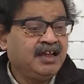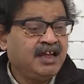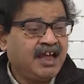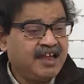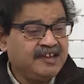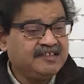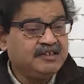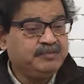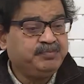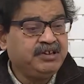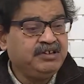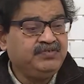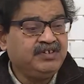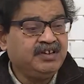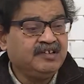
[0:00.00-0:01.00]
as the
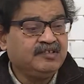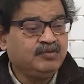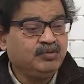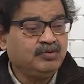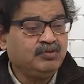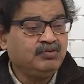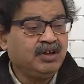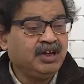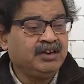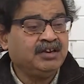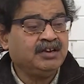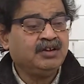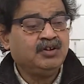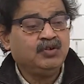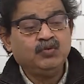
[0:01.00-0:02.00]
previous one,
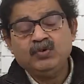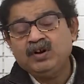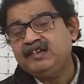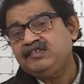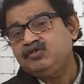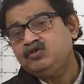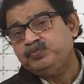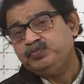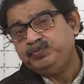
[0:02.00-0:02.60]
was to